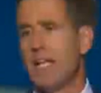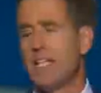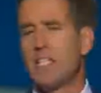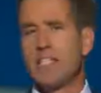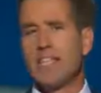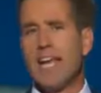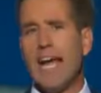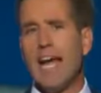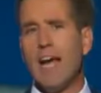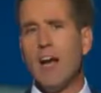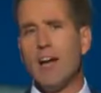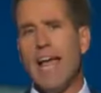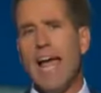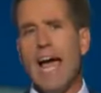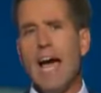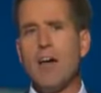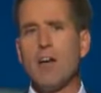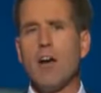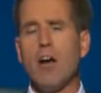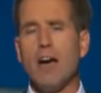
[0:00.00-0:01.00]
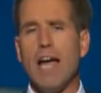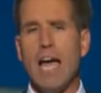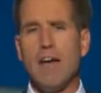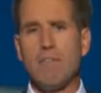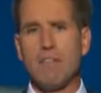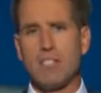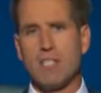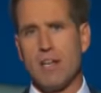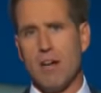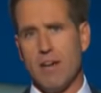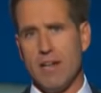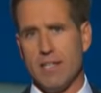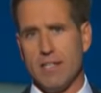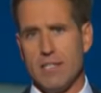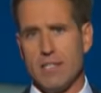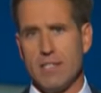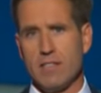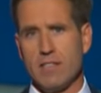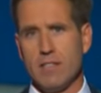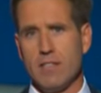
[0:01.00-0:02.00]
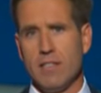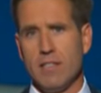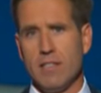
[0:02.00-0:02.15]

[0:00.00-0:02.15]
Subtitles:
and stare down our adversaries.